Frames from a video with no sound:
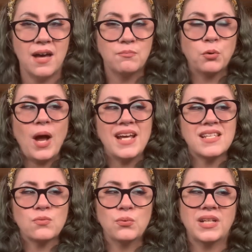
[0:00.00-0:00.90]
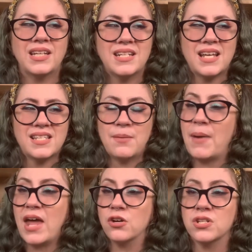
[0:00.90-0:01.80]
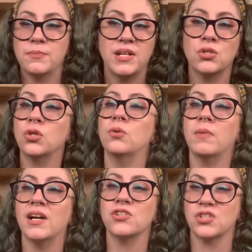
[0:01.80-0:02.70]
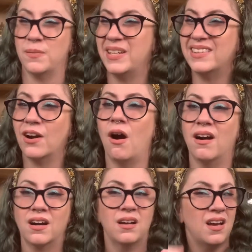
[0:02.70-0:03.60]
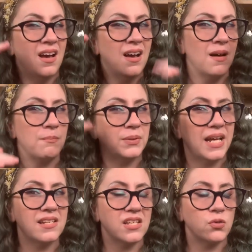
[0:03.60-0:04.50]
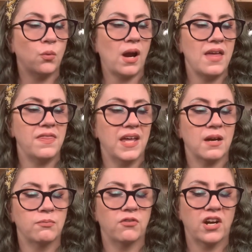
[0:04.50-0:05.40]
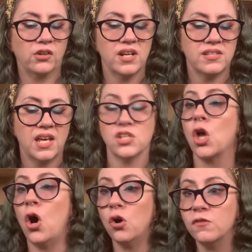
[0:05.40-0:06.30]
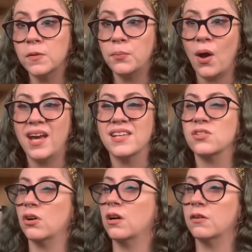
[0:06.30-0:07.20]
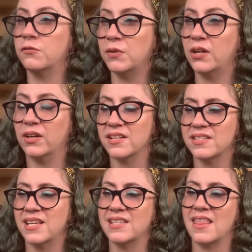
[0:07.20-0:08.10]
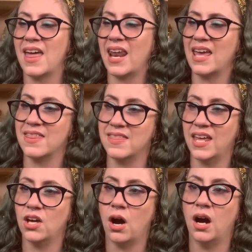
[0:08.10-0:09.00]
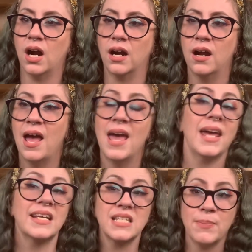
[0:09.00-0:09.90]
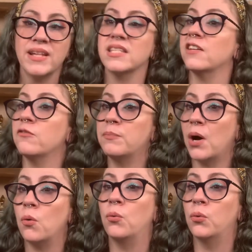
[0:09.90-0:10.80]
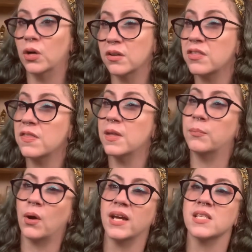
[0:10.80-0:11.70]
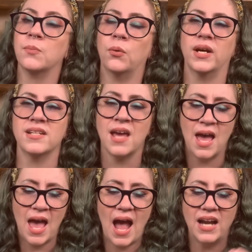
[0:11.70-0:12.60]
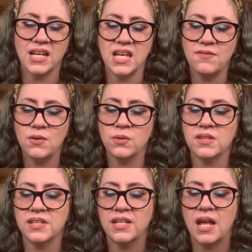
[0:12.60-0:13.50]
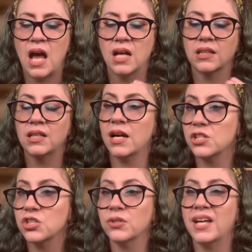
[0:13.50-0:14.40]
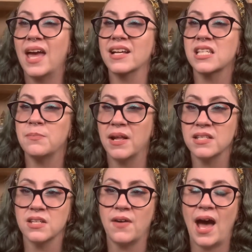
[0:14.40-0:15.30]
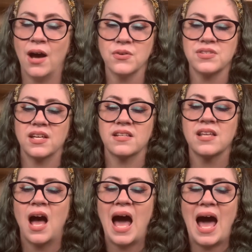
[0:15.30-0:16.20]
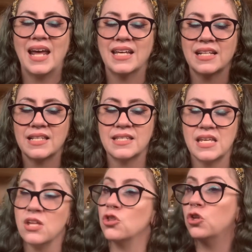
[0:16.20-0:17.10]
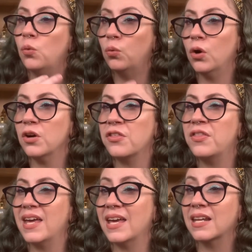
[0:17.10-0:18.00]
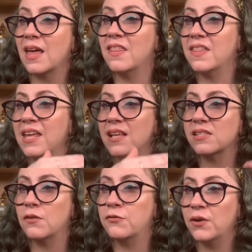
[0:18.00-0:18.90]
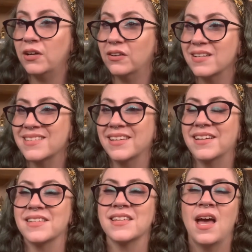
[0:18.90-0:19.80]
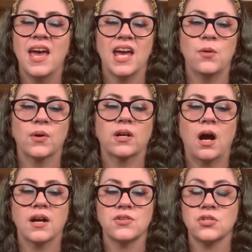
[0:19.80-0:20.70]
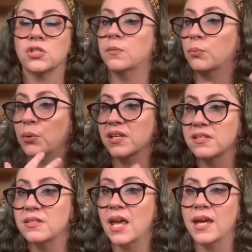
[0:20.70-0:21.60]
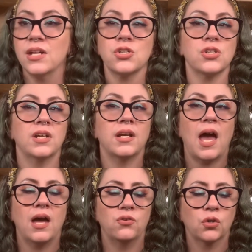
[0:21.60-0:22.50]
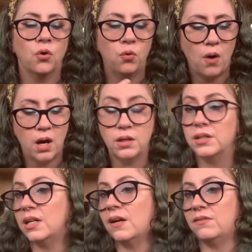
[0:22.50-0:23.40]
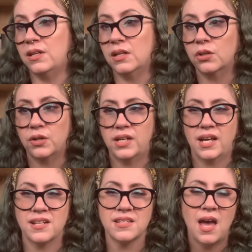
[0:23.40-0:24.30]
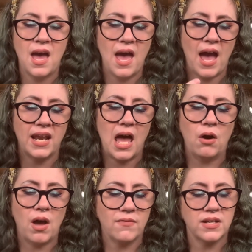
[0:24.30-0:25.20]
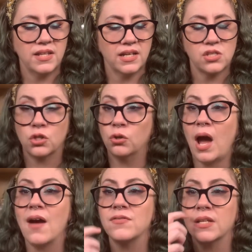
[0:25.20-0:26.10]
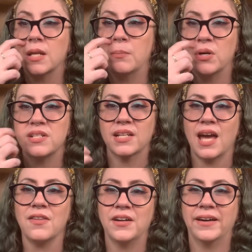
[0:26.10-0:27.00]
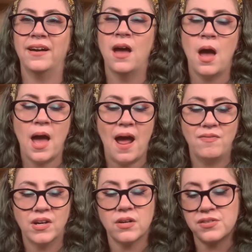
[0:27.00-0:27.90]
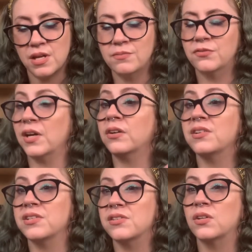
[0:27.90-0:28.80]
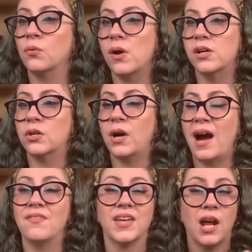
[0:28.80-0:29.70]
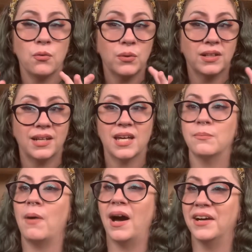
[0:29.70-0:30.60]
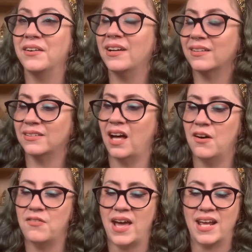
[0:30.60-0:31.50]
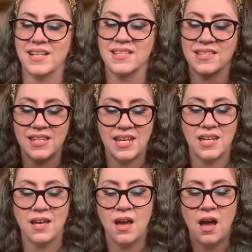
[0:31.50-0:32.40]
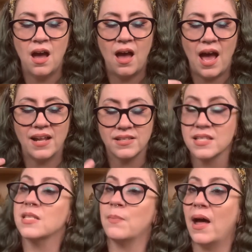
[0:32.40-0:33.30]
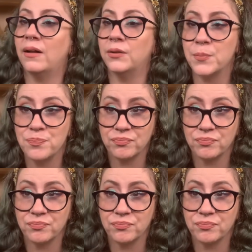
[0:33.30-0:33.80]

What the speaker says: price really doesn't matter to me too much. I mean, there are places where I think a fragrance is overpriced or fragrances that I think are expensive but worth the price point. And even within luxury expensive houses, I can see the worth in these fragrances in regards to presentation and the quality of the ingredients and how everything is crafted and put together. And there are some fragrances in Royal Crown that I really admire and love, and I see and smell